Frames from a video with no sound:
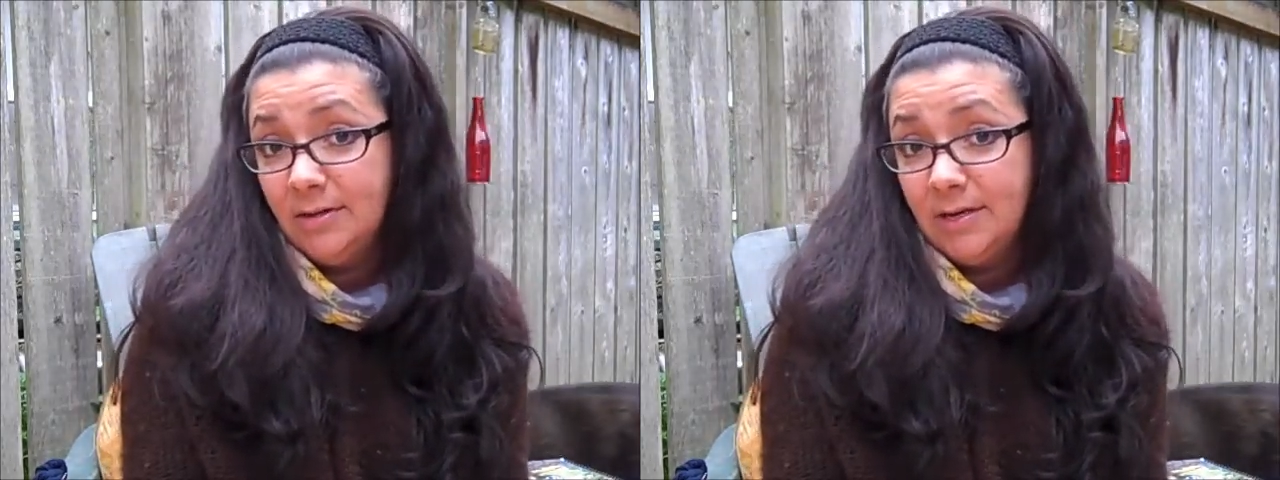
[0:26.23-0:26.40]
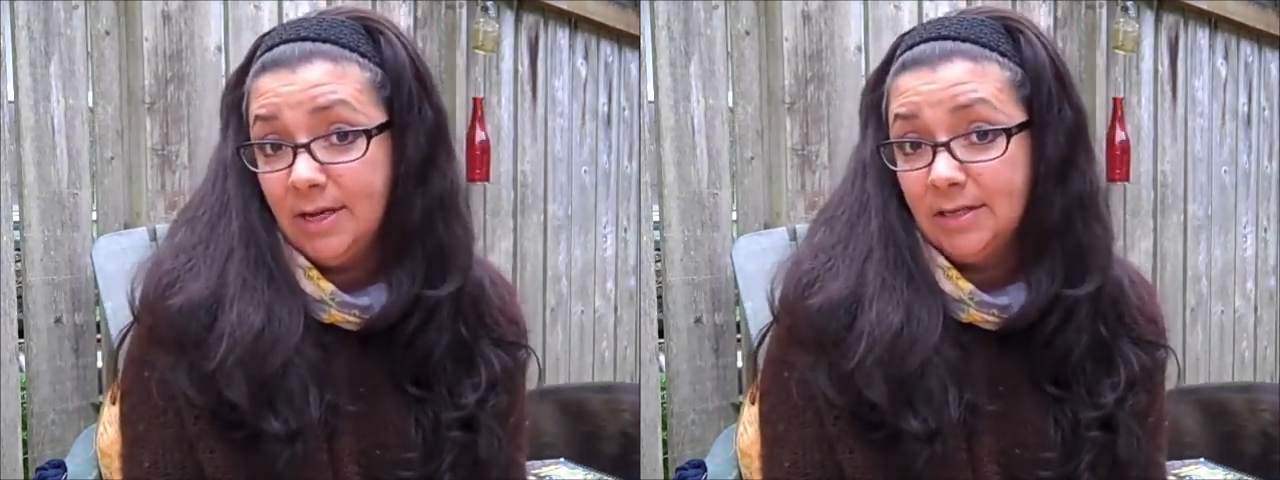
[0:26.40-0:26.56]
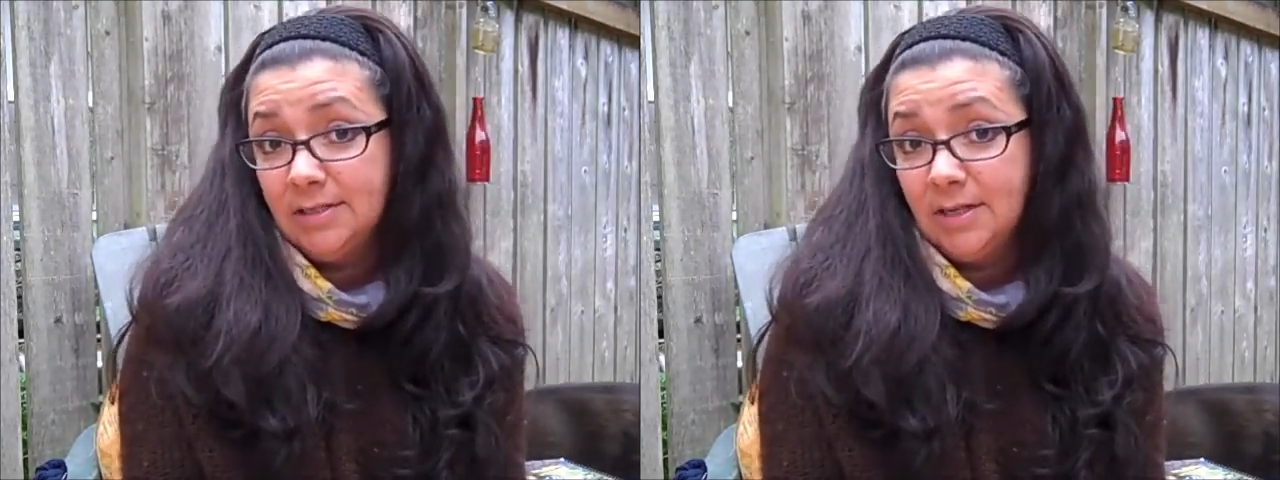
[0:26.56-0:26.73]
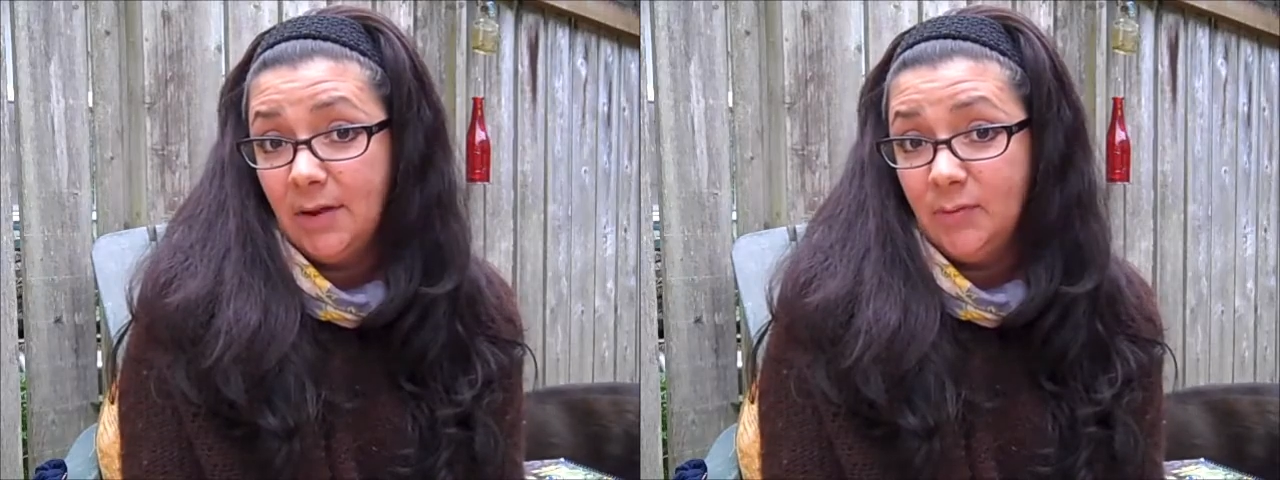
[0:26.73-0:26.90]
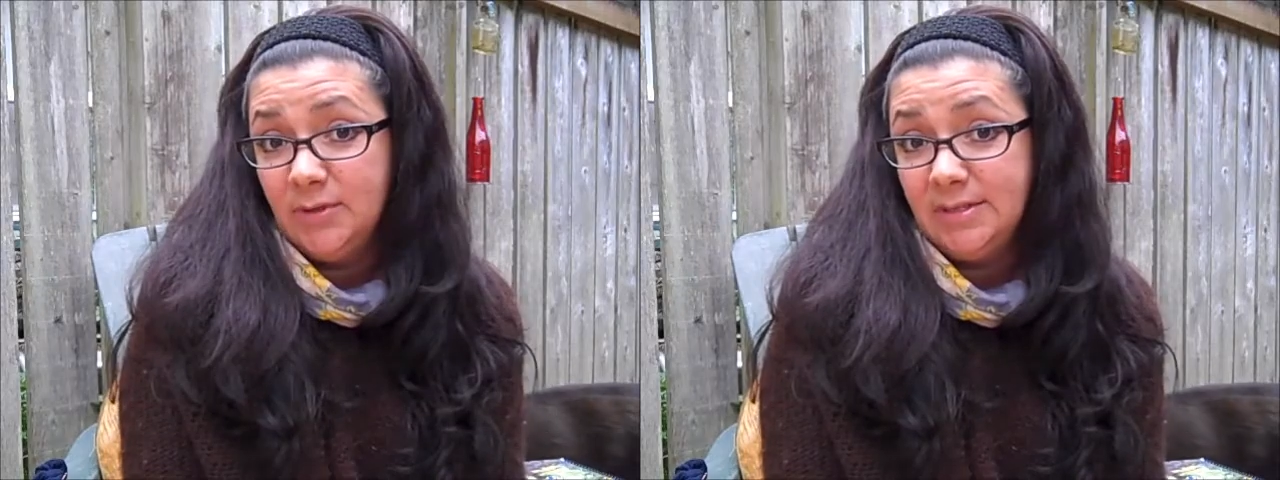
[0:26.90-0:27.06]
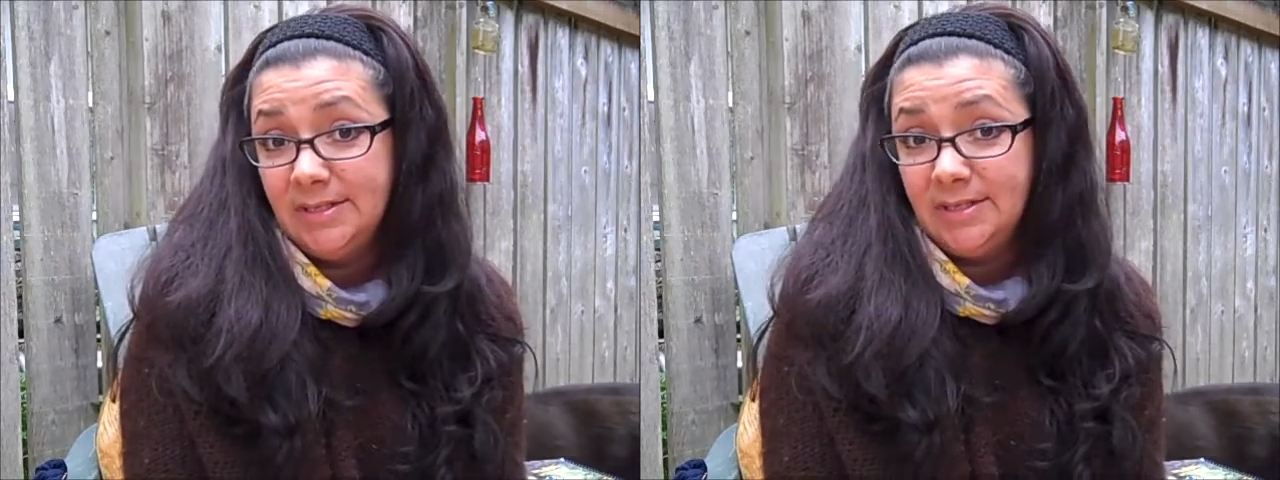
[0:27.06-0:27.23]
the next time
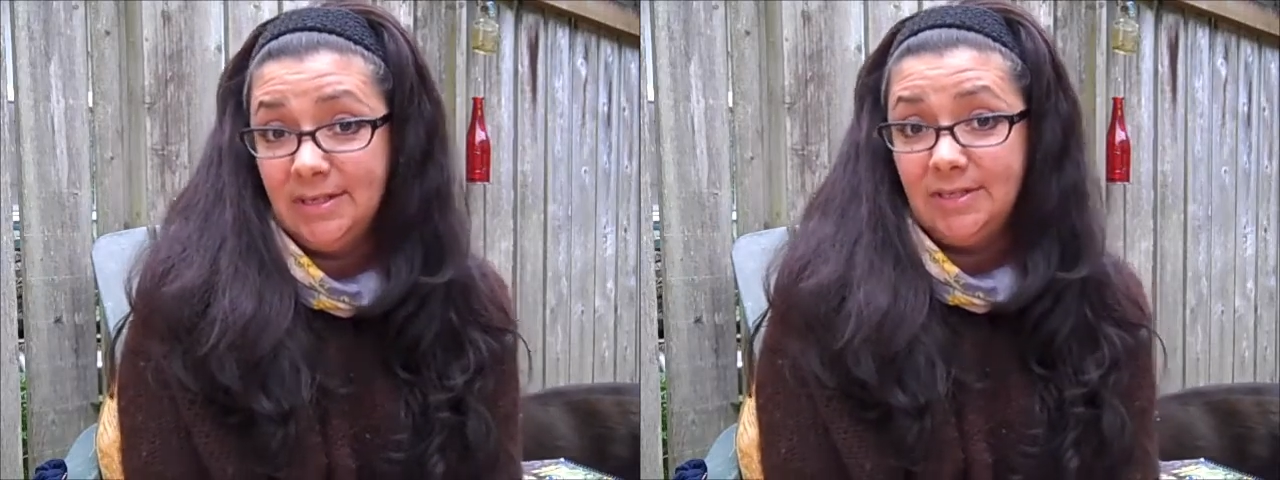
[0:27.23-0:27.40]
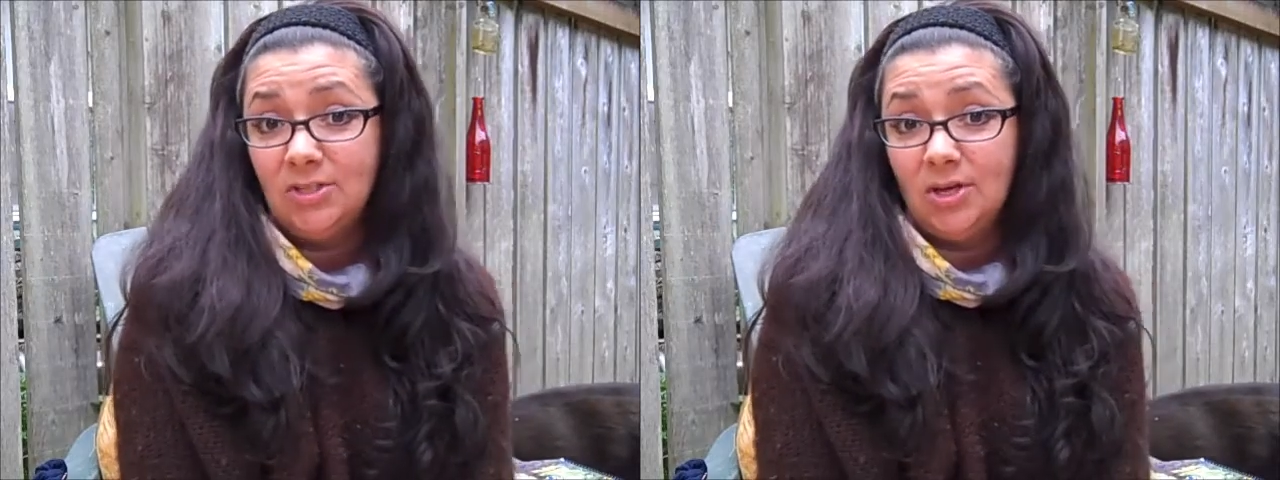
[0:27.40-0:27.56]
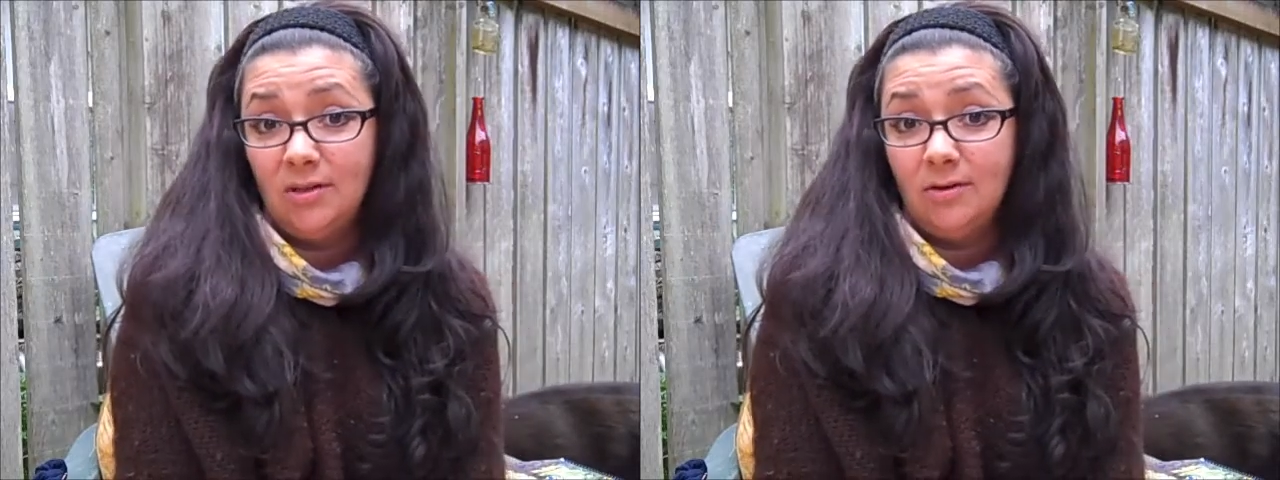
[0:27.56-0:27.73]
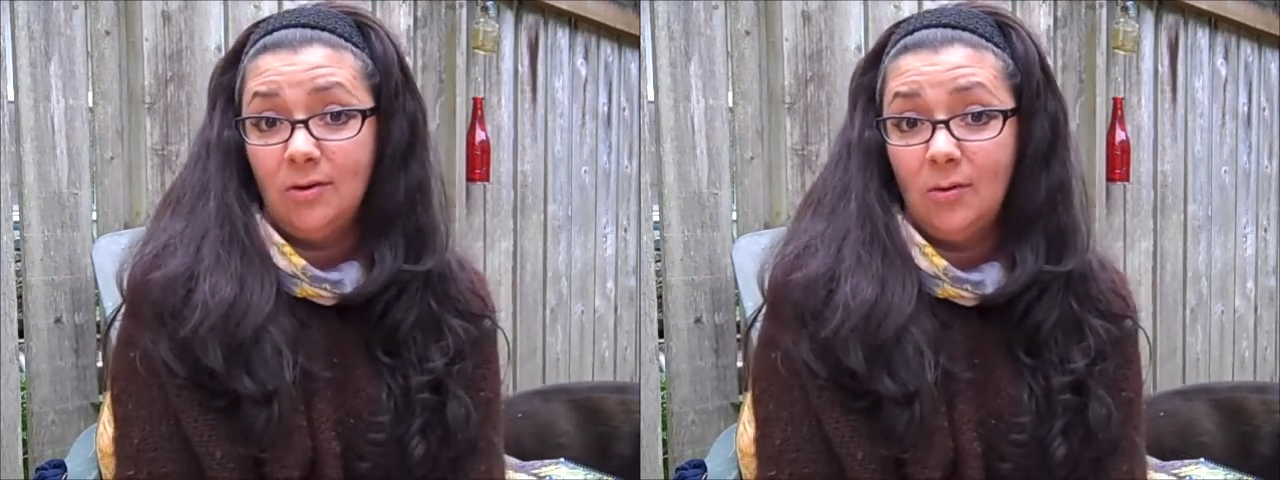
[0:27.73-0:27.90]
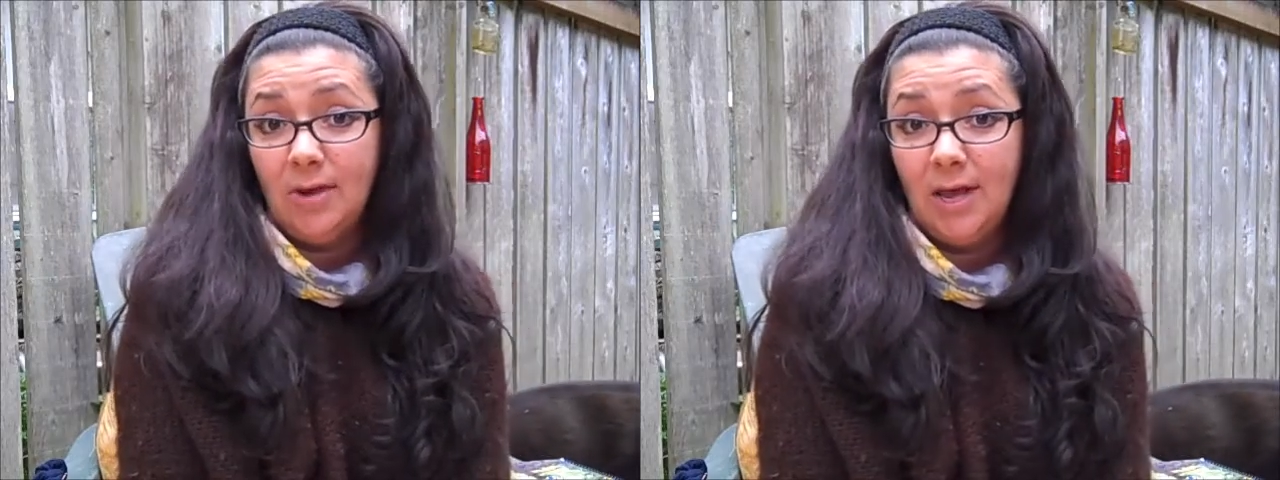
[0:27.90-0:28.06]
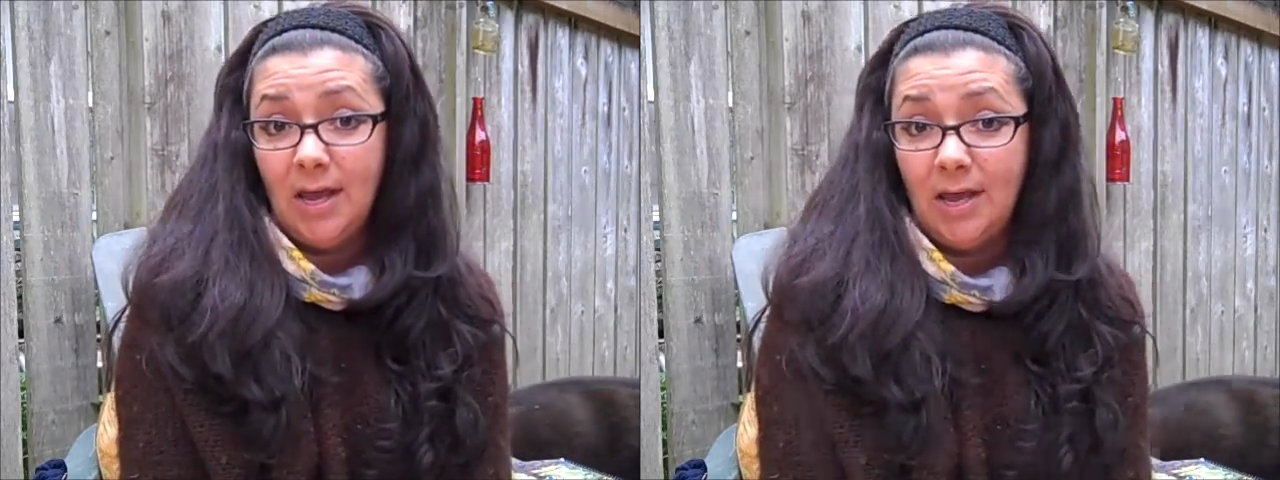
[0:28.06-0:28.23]
we see each other,
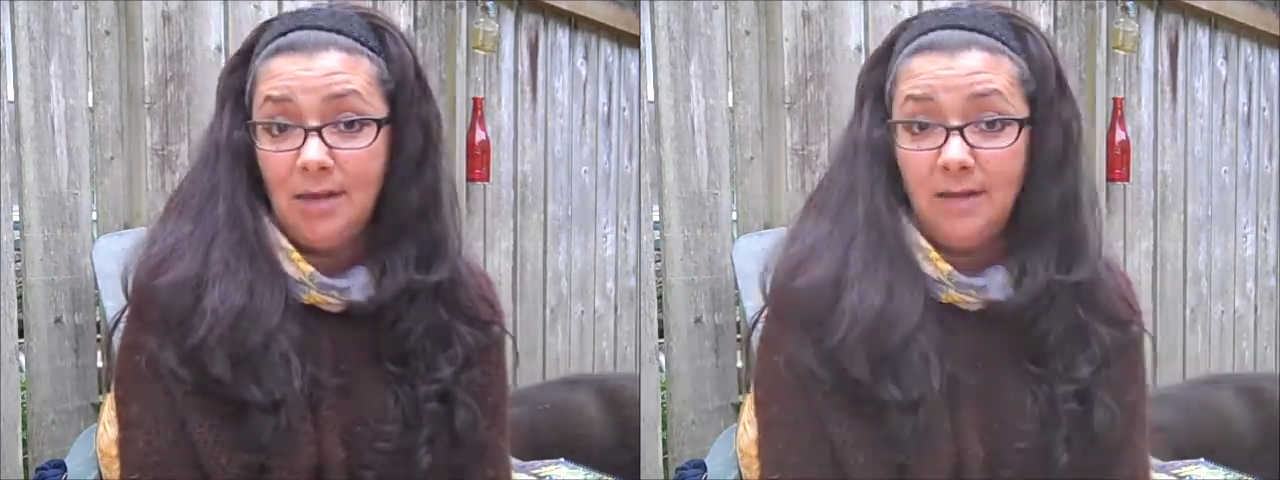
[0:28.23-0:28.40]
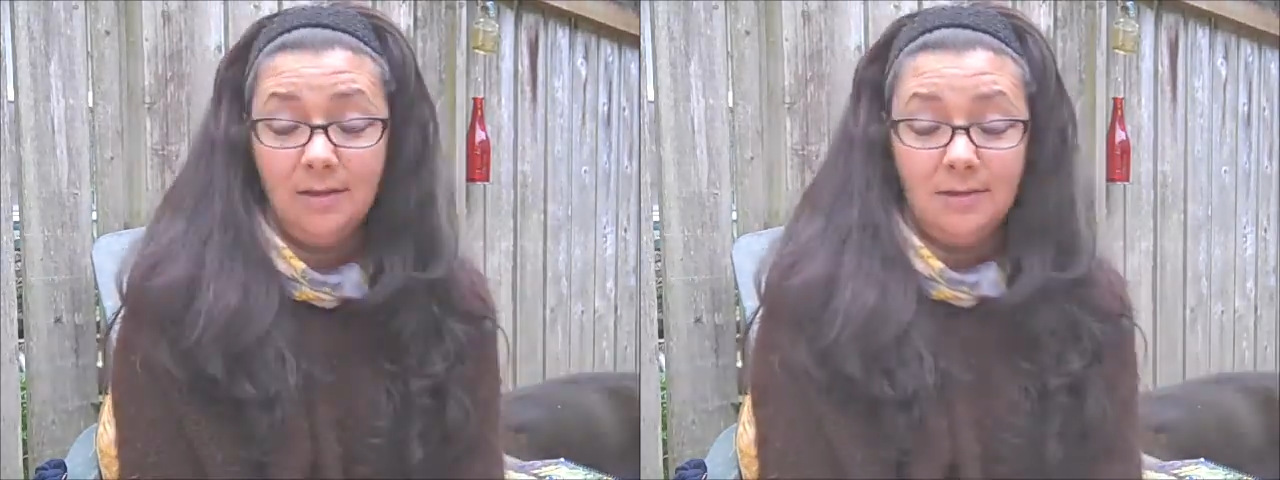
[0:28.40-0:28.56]
okay?